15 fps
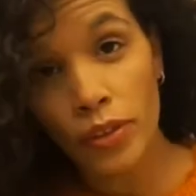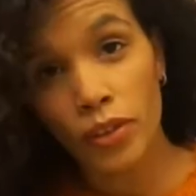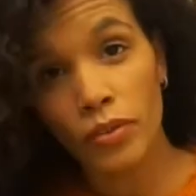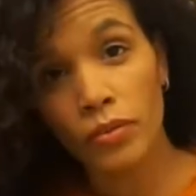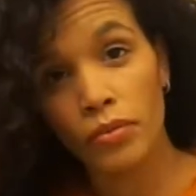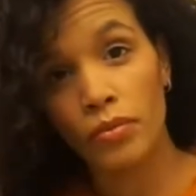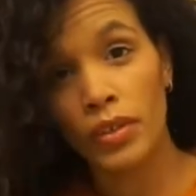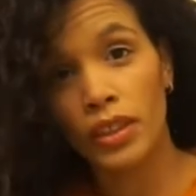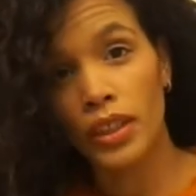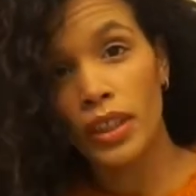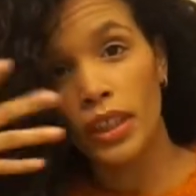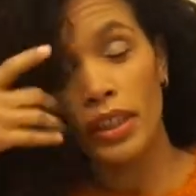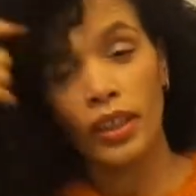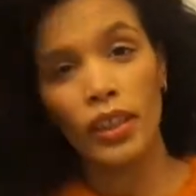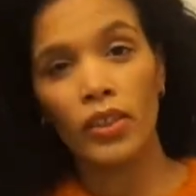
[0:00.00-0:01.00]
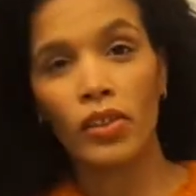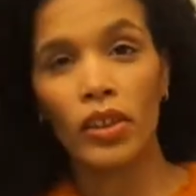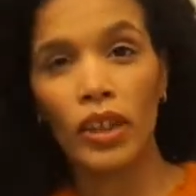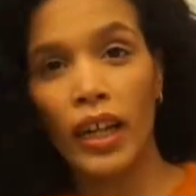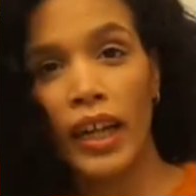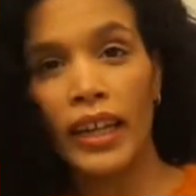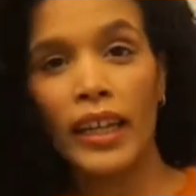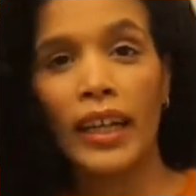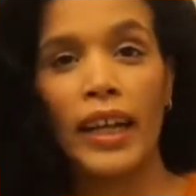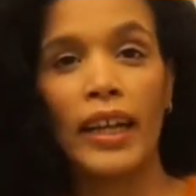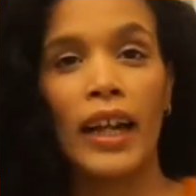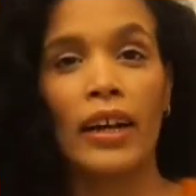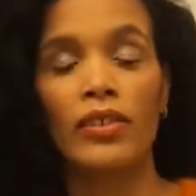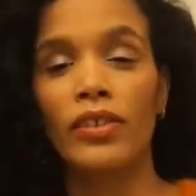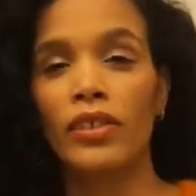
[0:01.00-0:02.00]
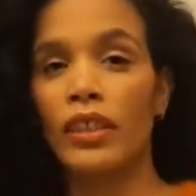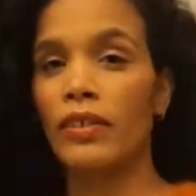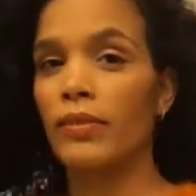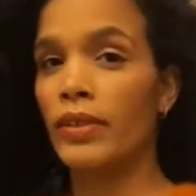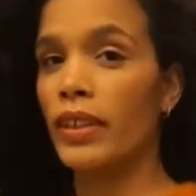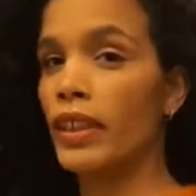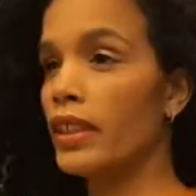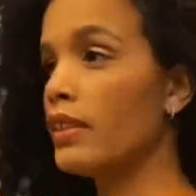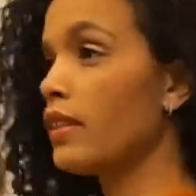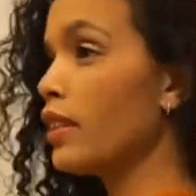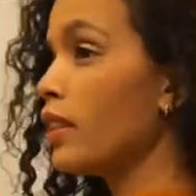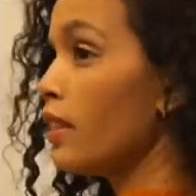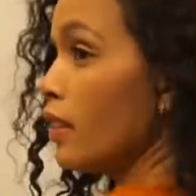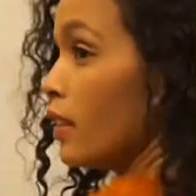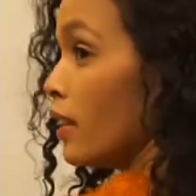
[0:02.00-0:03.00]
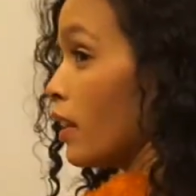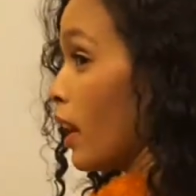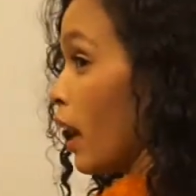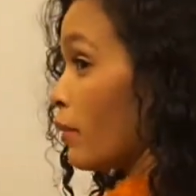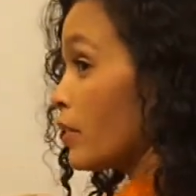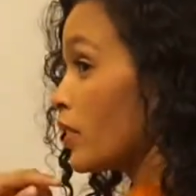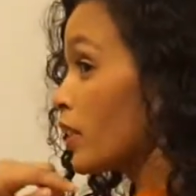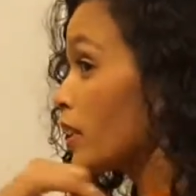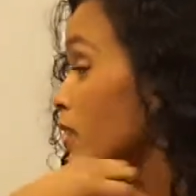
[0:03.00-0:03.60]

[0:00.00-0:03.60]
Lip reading: you really get a good look at it and how stiff it is, and I mean, look